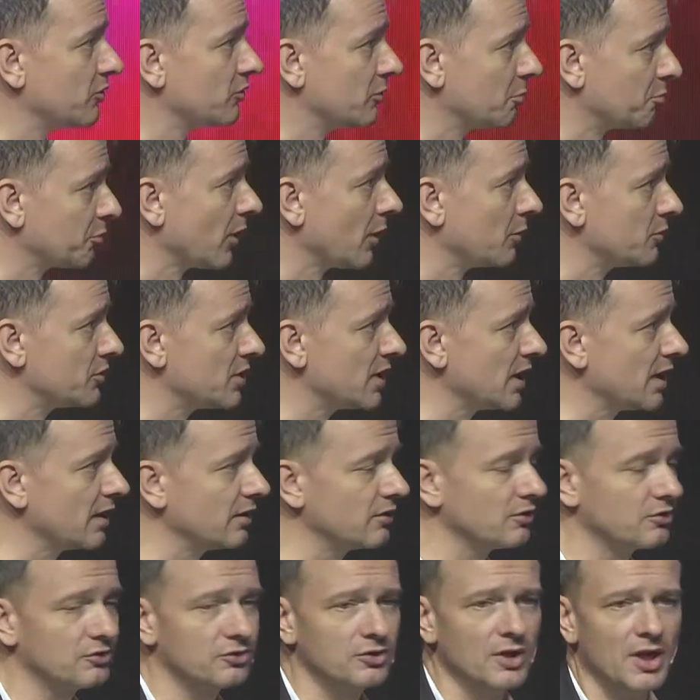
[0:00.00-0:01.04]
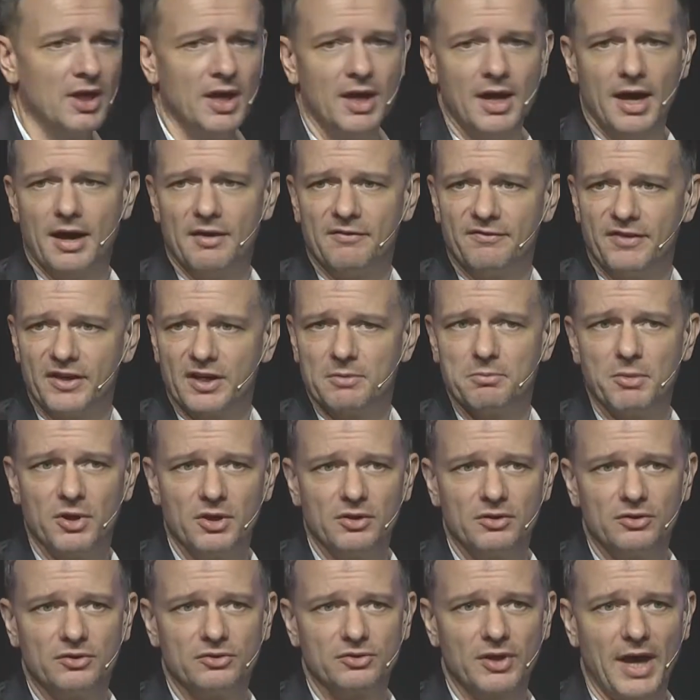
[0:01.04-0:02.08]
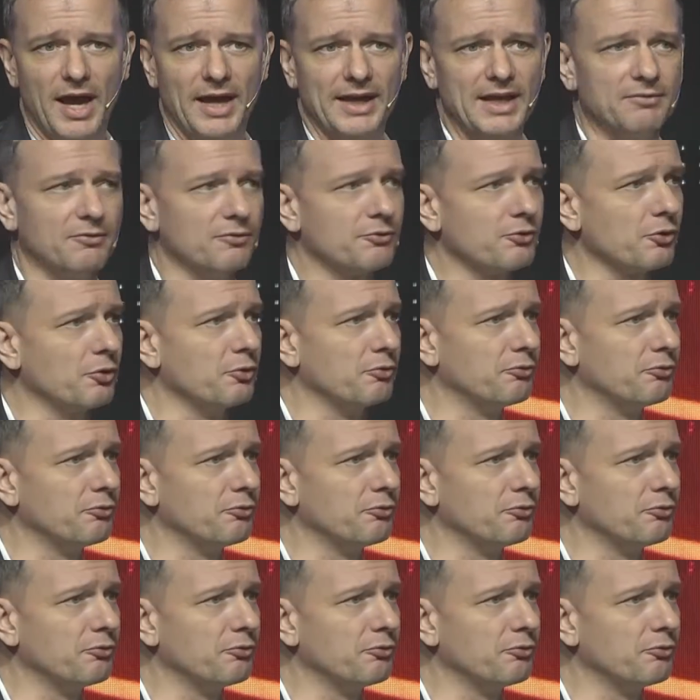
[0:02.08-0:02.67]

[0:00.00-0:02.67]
to proteins, vitamins, and even through